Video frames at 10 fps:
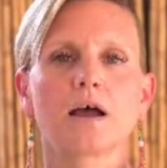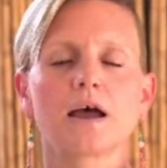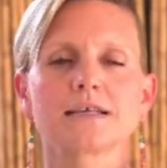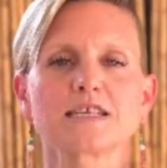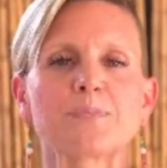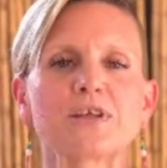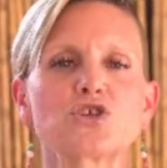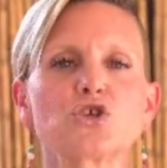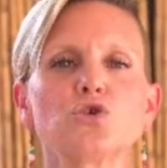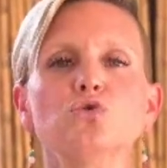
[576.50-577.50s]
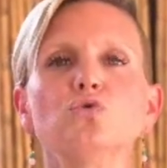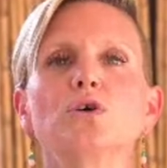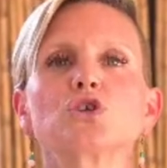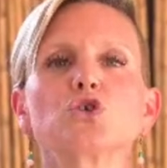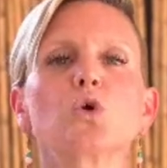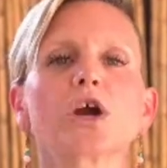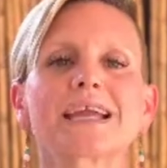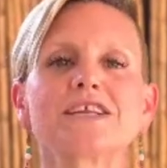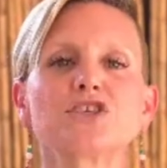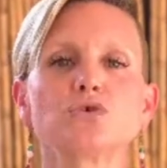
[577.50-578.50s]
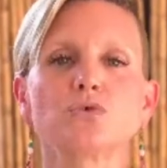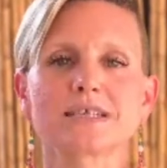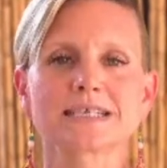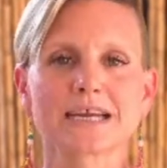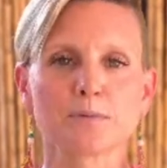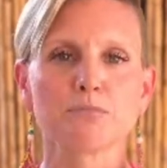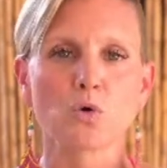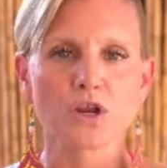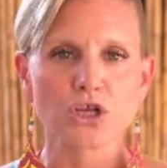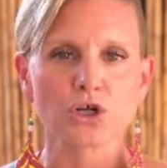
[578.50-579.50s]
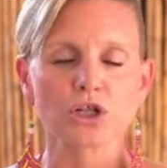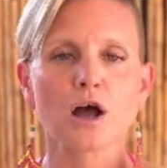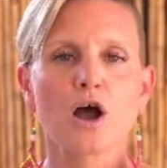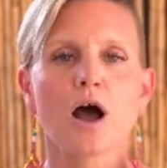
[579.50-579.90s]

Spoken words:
something to work into ceremonial